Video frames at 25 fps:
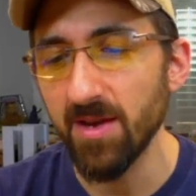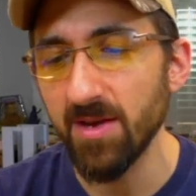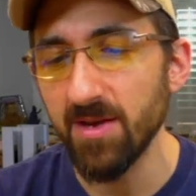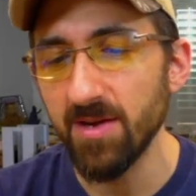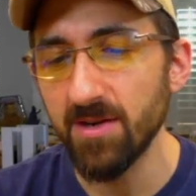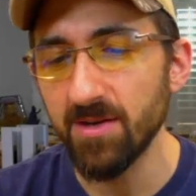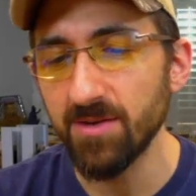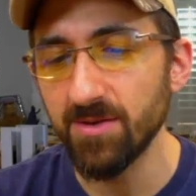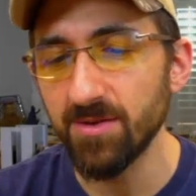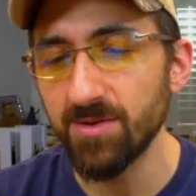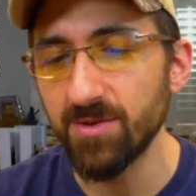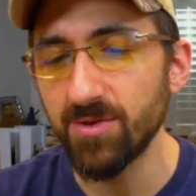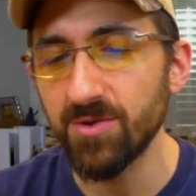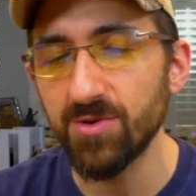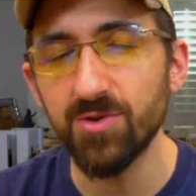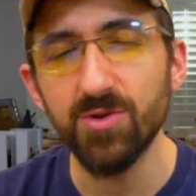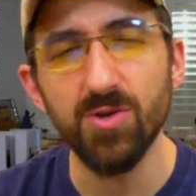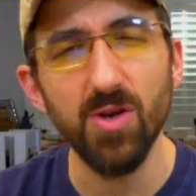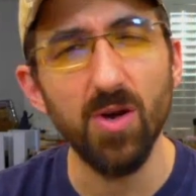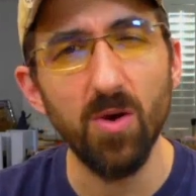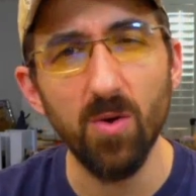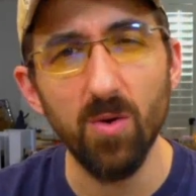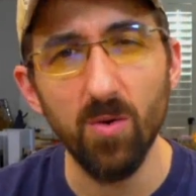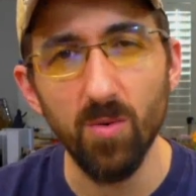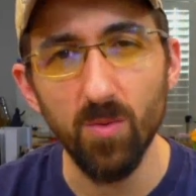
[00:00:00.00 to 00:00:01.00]

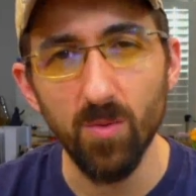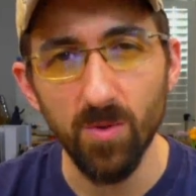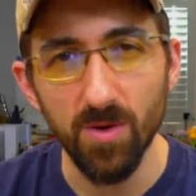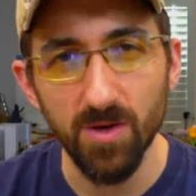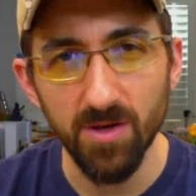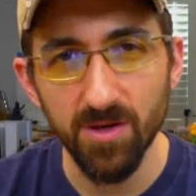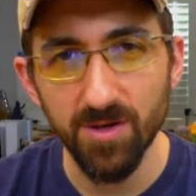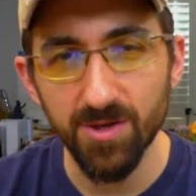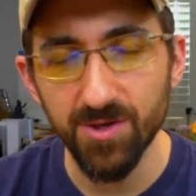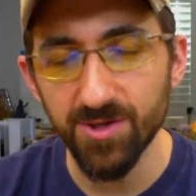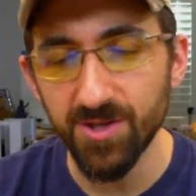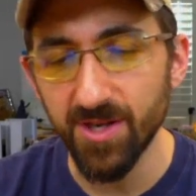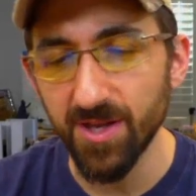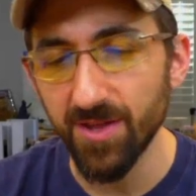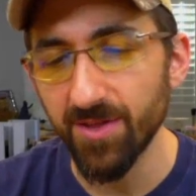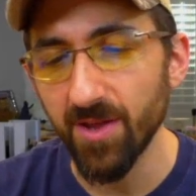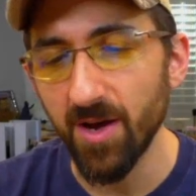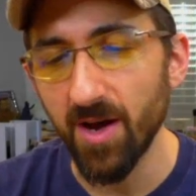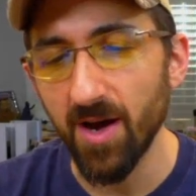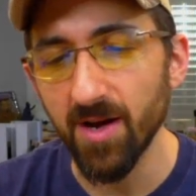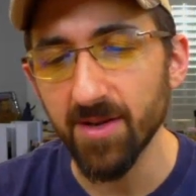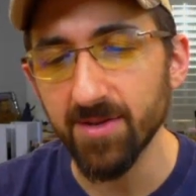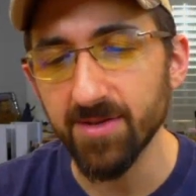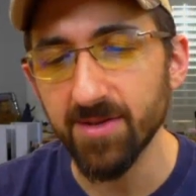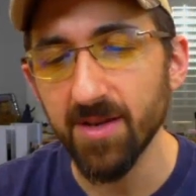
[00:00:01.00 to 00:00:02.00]
So, she
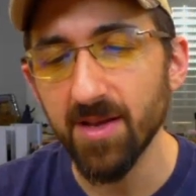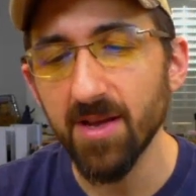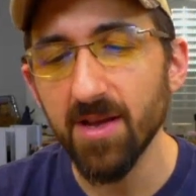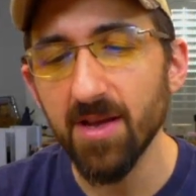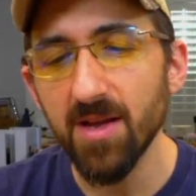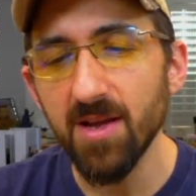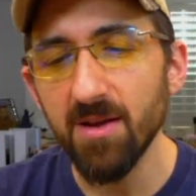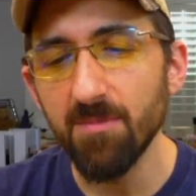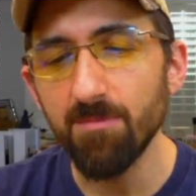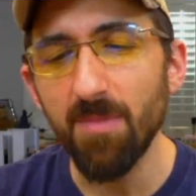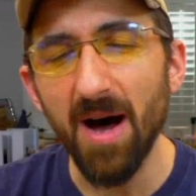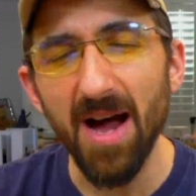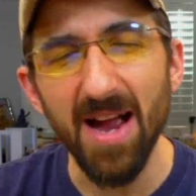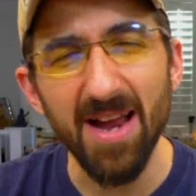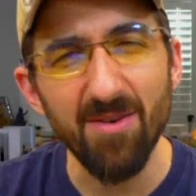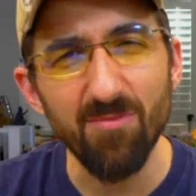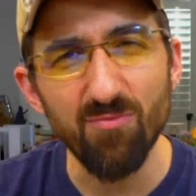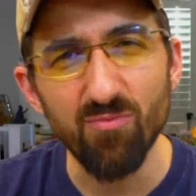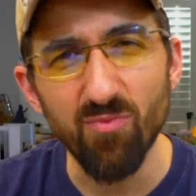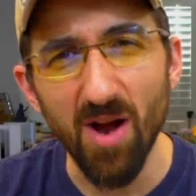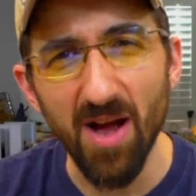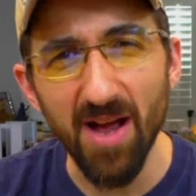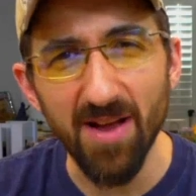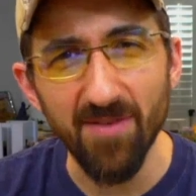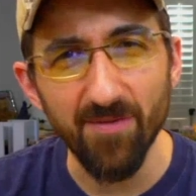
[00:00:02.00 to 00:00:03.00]
thought, my
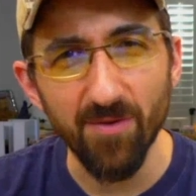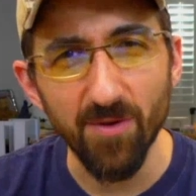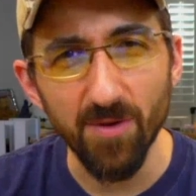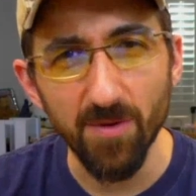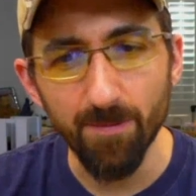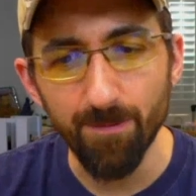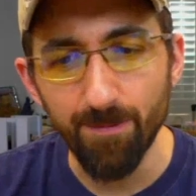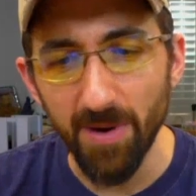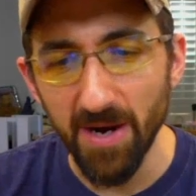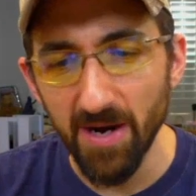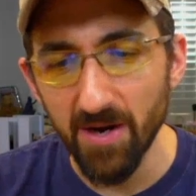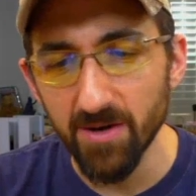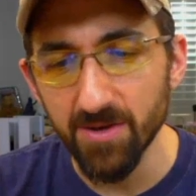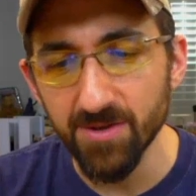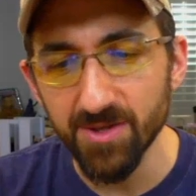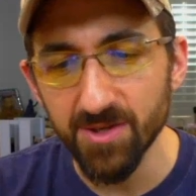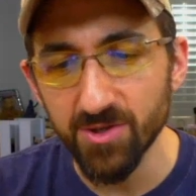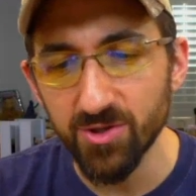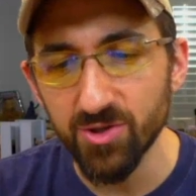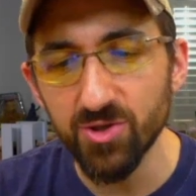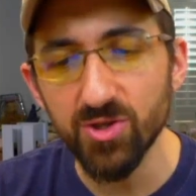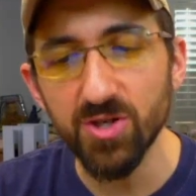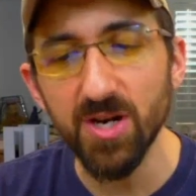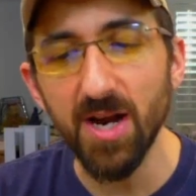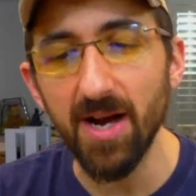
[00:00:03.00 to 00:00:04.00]
rival bears a
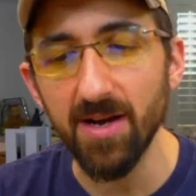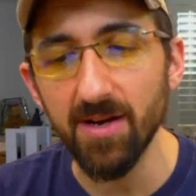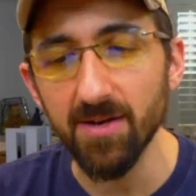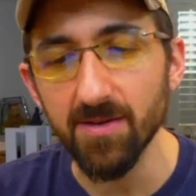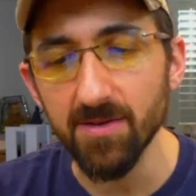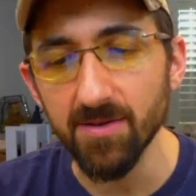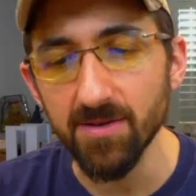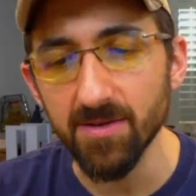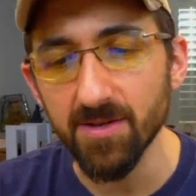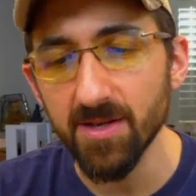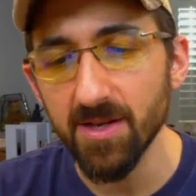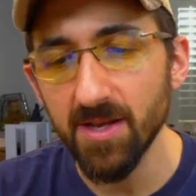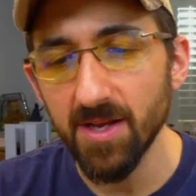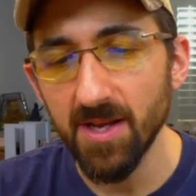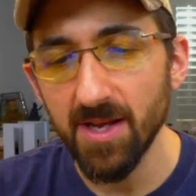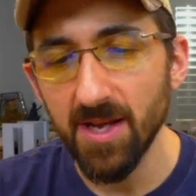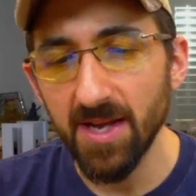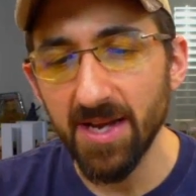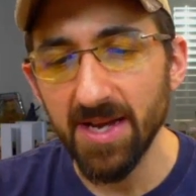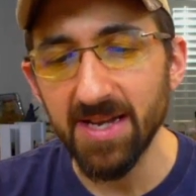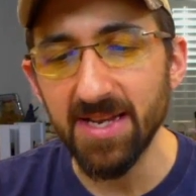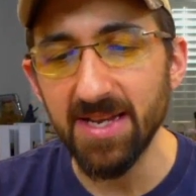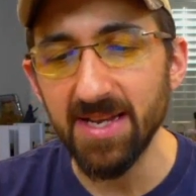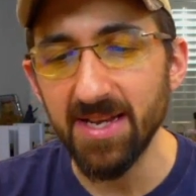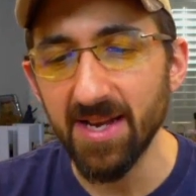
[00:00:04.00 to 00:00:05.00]
child,
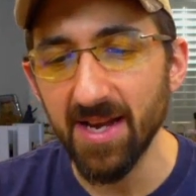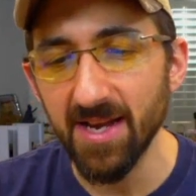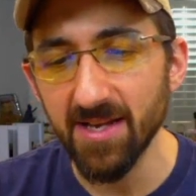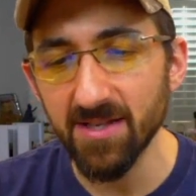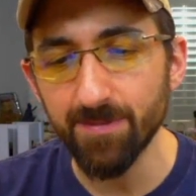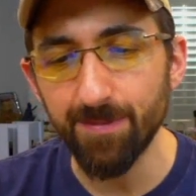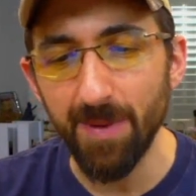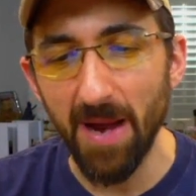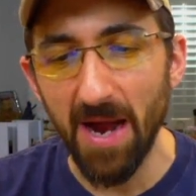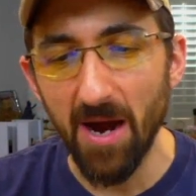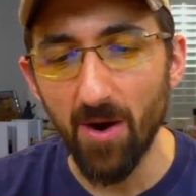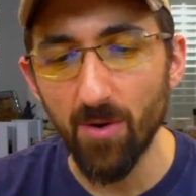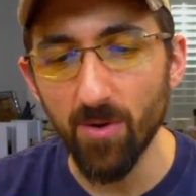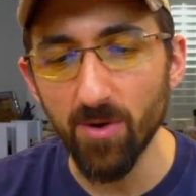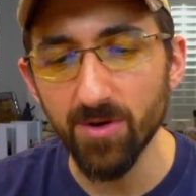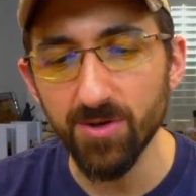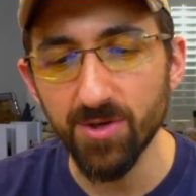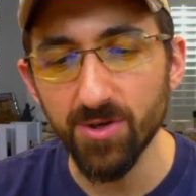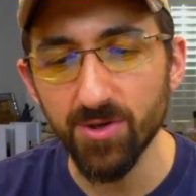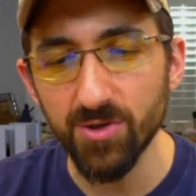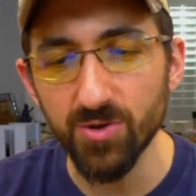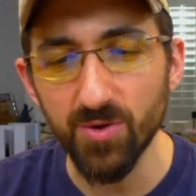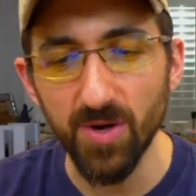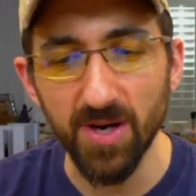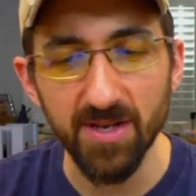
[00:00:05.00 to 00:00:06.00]
and he has power to
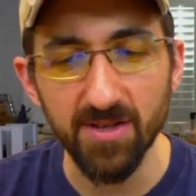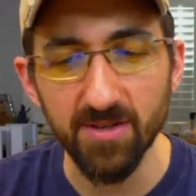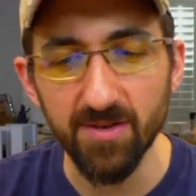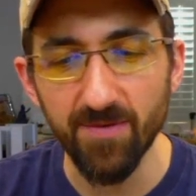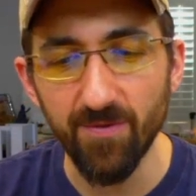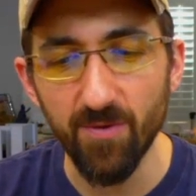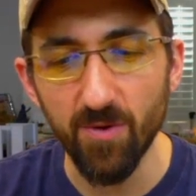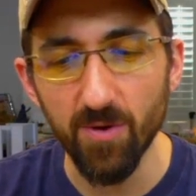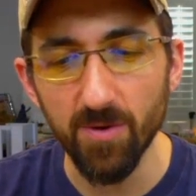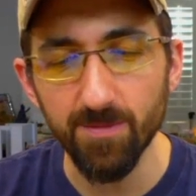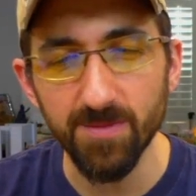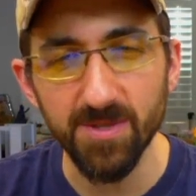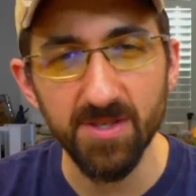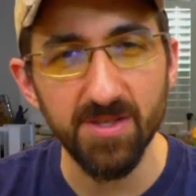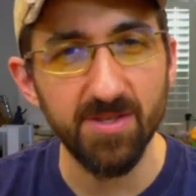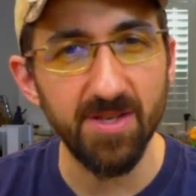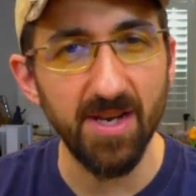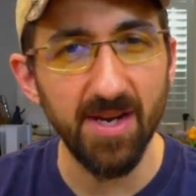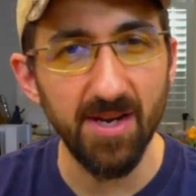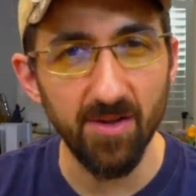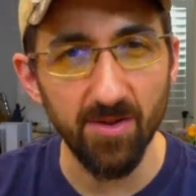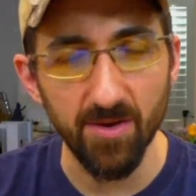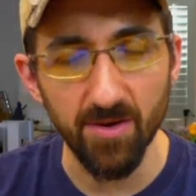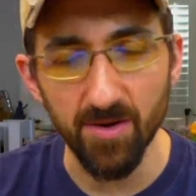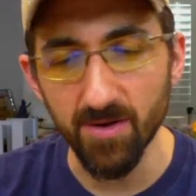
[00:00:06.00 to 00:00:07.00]
transform
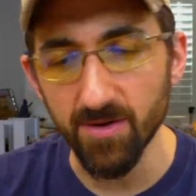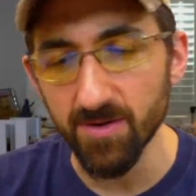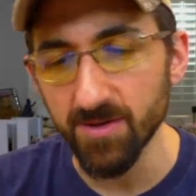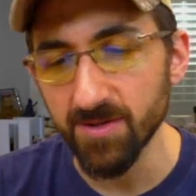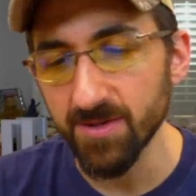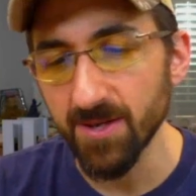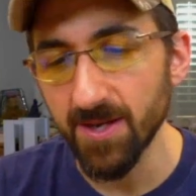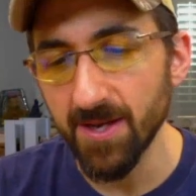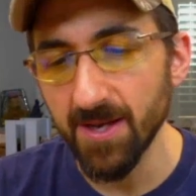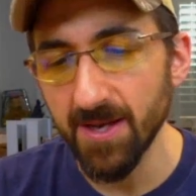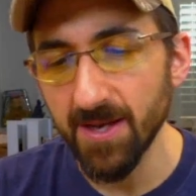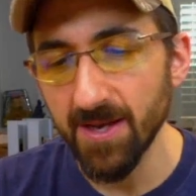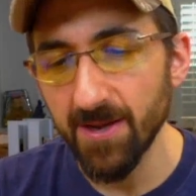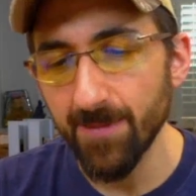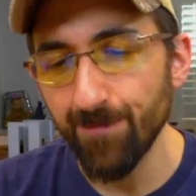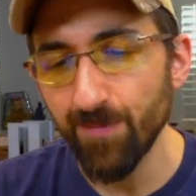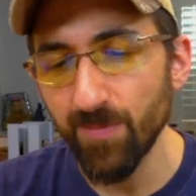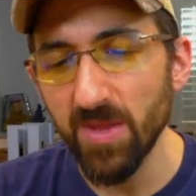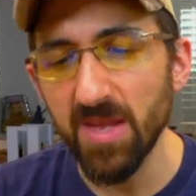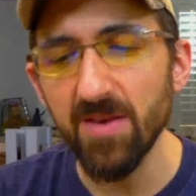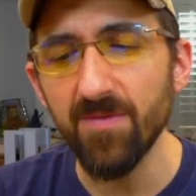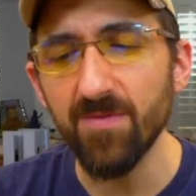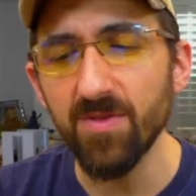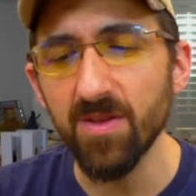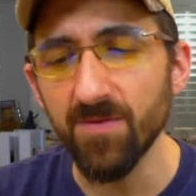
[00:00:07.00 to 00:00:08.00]
sailors,
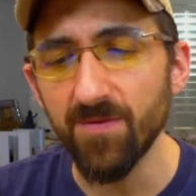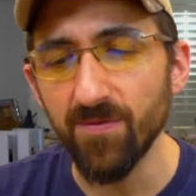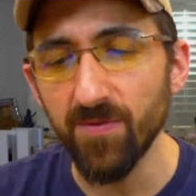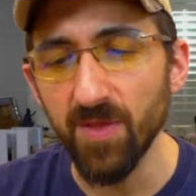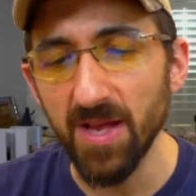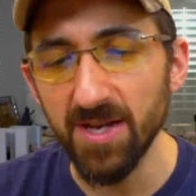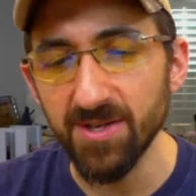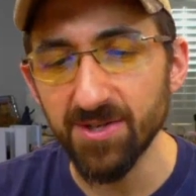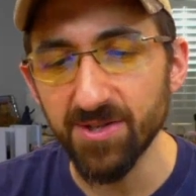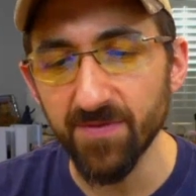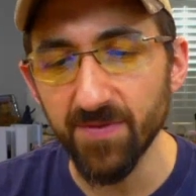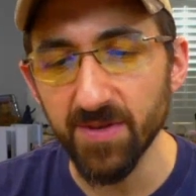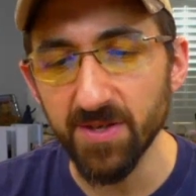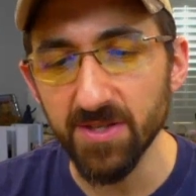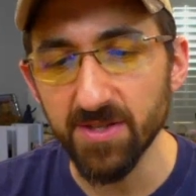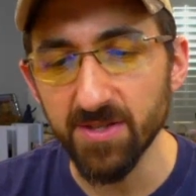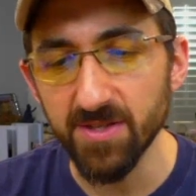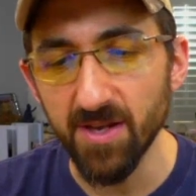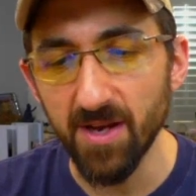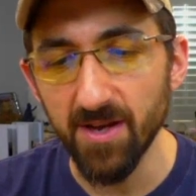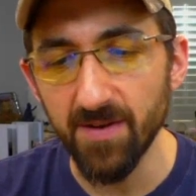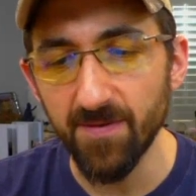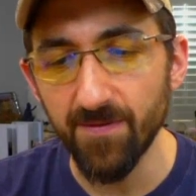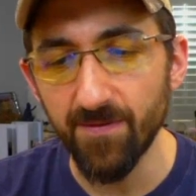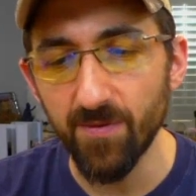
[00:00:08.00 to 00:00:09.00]
give the flesh of a
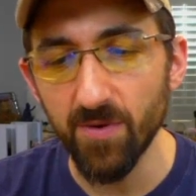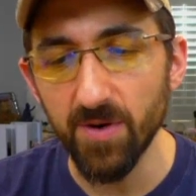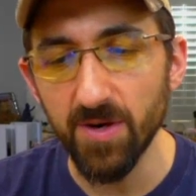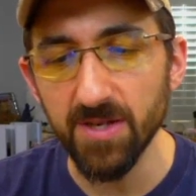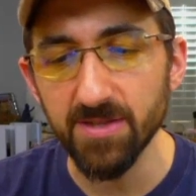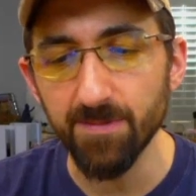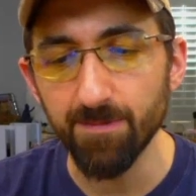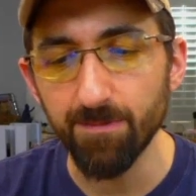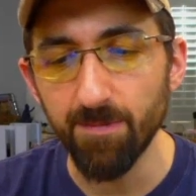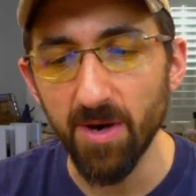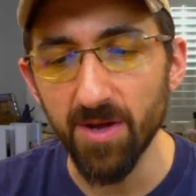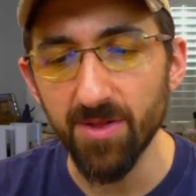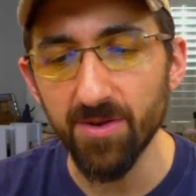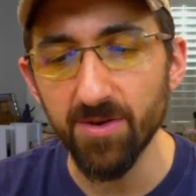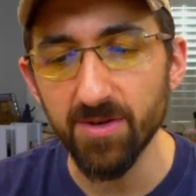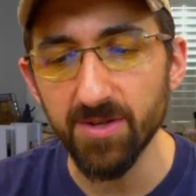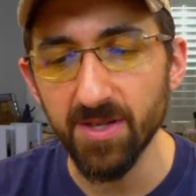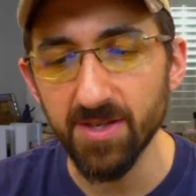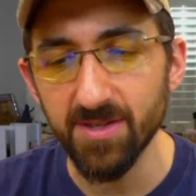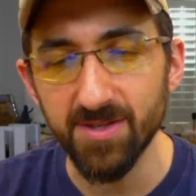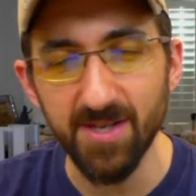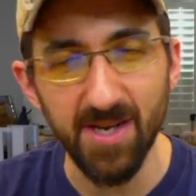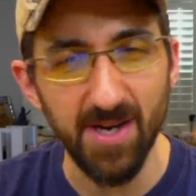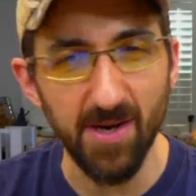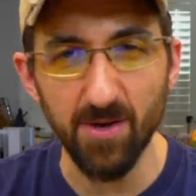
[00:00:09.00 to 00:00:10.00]
son for his mother to
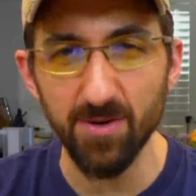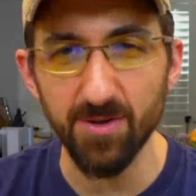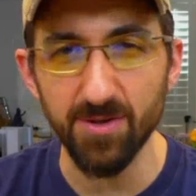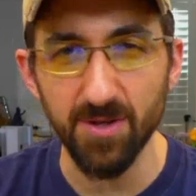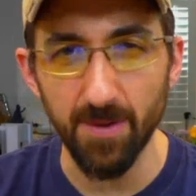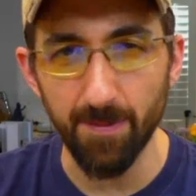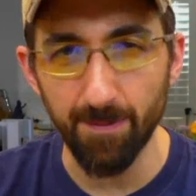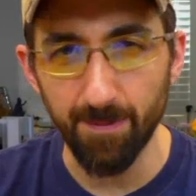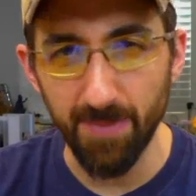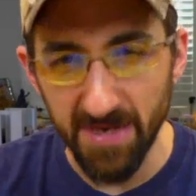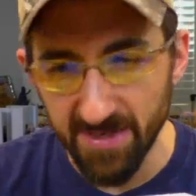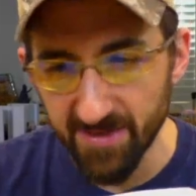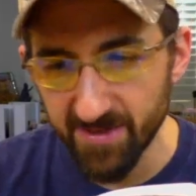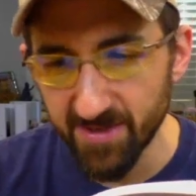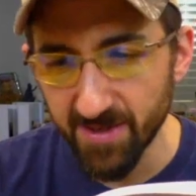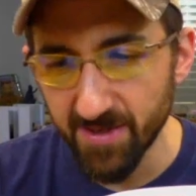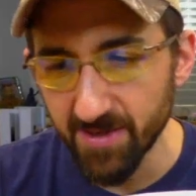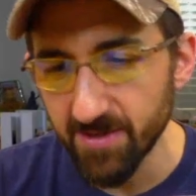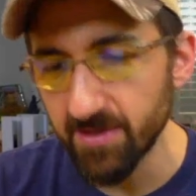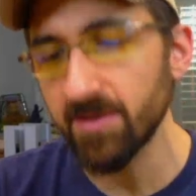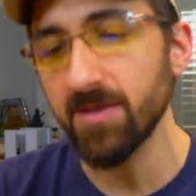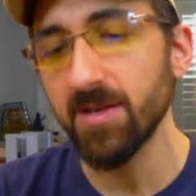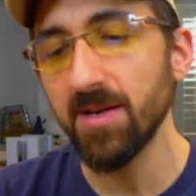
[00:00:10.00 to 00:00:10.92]
tear to pieces,